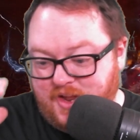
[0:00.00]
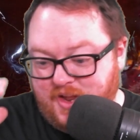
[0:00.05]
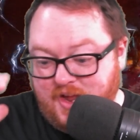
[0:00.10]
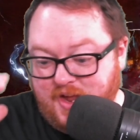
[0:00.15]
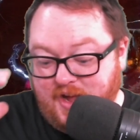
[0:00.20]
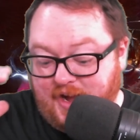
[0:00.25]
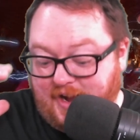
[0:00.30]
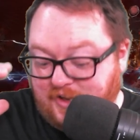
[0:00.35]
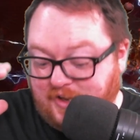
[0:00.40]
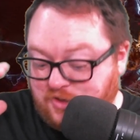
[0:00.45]

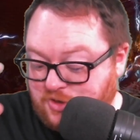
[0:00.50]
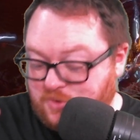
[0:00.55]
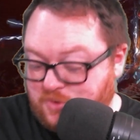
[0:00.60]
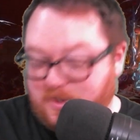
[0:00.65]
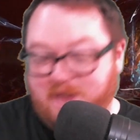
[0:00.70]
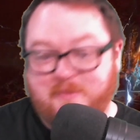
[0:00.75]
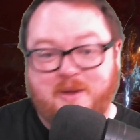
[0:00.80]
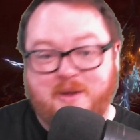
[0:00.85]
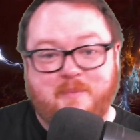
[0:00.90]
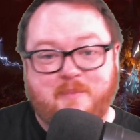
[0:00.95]
I tried my
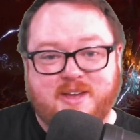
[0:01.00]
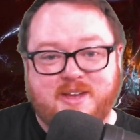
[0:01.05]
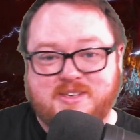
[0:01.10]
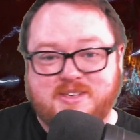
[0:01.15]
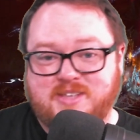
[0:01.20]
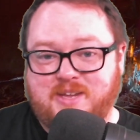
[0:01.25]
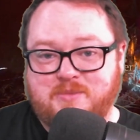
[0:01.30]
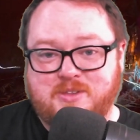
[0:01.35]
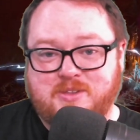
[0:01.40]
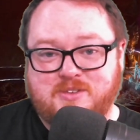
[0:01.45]
best to keep
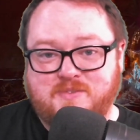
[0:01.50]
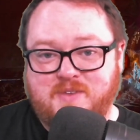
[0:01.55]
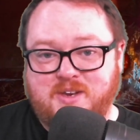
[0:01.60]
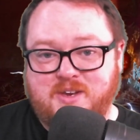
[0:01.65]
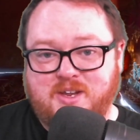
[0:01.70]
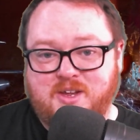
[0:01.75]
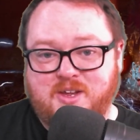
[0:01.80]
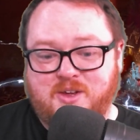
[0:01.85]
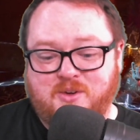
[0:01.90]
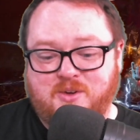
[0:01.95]
this
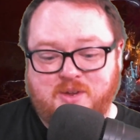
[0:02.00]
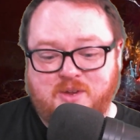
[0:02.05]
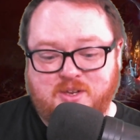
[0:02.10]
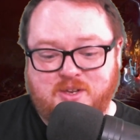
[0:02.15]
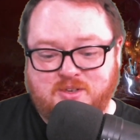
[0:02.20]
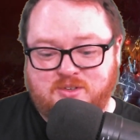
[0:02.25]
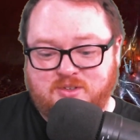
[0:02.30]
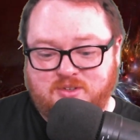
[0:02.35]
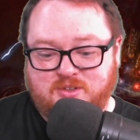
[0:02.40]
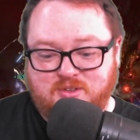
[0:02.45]
video as
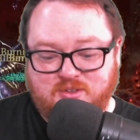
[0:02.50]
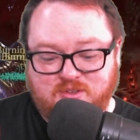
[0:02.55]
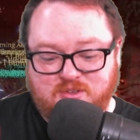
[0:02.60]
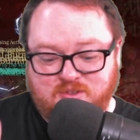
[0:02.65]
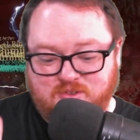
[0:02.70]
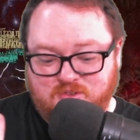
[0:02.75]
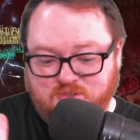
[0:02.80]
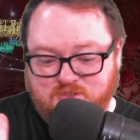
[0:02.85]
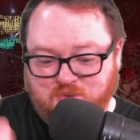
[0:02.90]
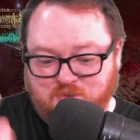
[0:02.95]

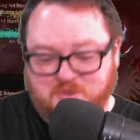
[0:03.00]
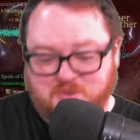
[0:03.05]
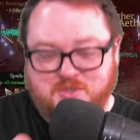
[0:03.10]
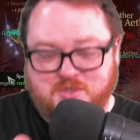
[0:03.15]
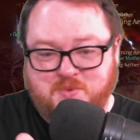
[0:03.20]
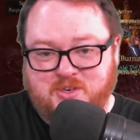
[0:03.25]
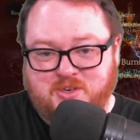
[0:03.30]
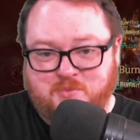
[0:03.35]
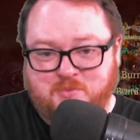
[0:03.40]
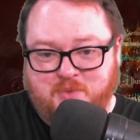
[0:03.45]
short and sweet as
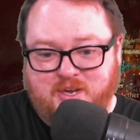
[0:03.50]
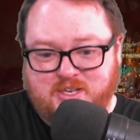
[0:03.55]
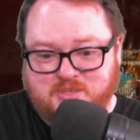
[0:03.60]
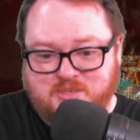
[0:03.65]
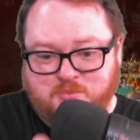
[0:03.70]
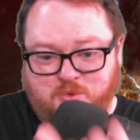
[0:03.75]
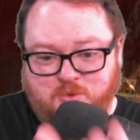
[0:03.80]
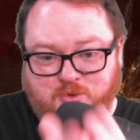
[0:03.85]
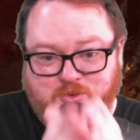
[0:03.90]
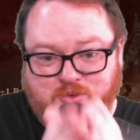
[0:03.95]
possible
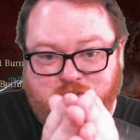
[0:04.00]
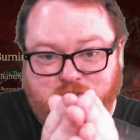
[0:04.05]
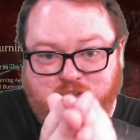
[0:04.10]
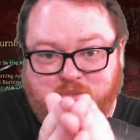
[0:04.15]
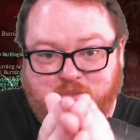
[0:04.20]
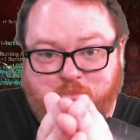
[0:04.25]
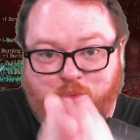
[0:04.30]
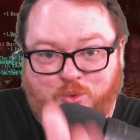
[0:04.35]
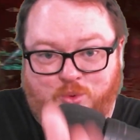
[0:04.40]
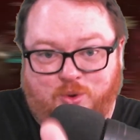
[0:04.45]
and to the
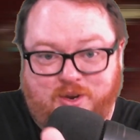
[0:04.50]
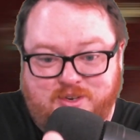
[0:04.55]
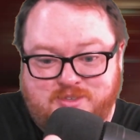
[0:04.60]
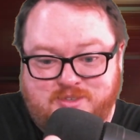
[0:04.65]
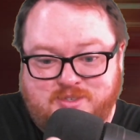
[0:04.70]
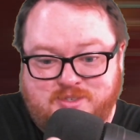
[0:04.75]
point.